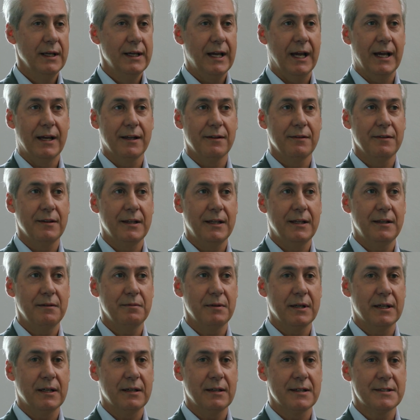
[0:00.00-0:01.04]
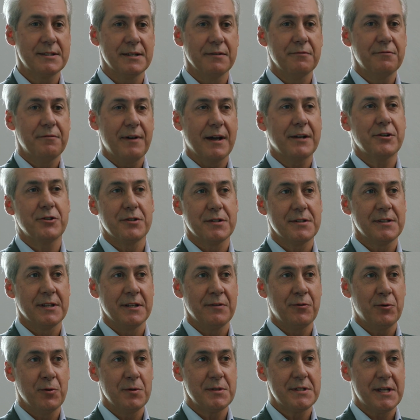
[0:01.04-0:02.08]
and it's infectious, the
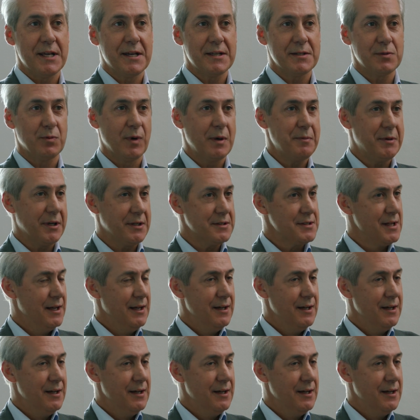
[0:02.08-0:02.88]
enthusiasm, right? Because